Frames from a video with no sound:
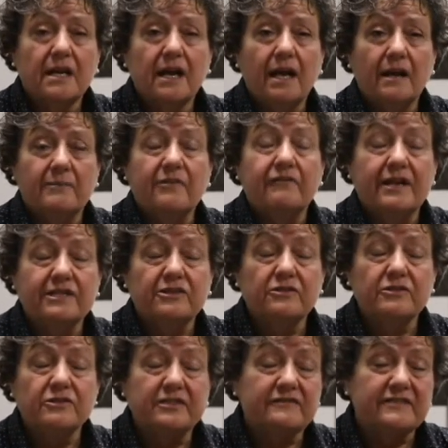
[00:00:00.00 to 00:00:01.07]
professional
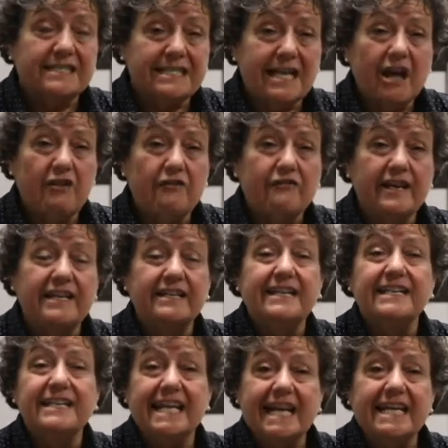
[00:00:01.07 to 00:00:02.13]
use of self in
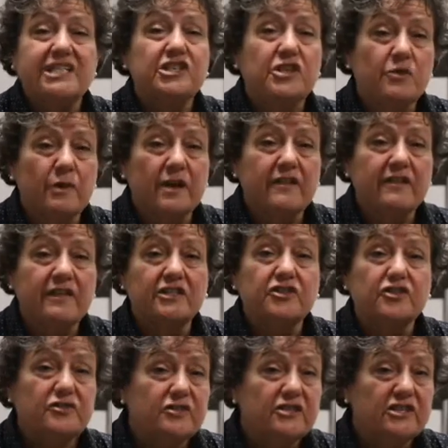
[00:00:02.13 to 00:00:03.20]
engaging with,
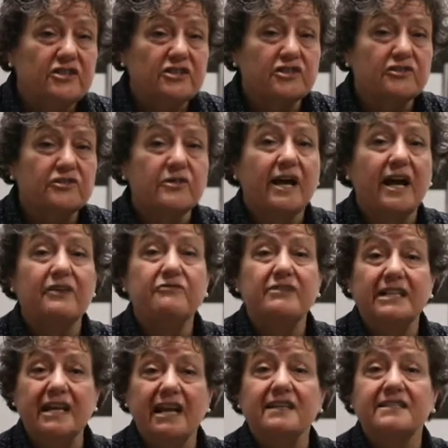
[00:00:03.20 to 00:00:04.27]
attuning to, and
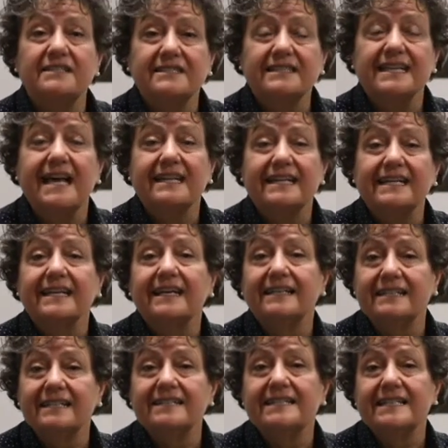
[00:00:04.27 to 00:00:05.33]
really understanding and
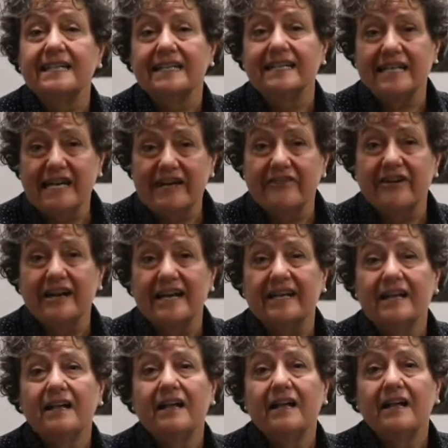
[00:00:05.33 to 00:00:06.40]
listening and hearing
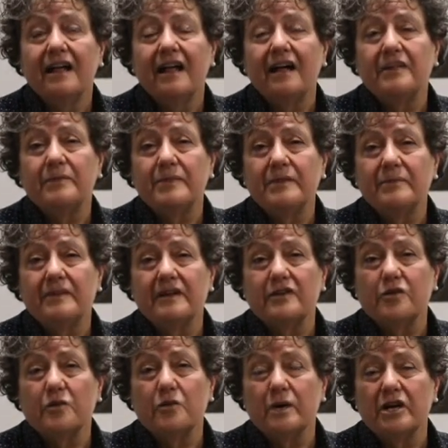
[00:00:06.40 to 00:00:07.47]
the people that
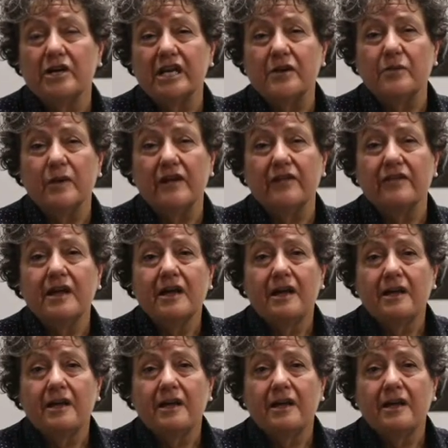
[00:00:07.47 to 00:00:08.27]
you're working with,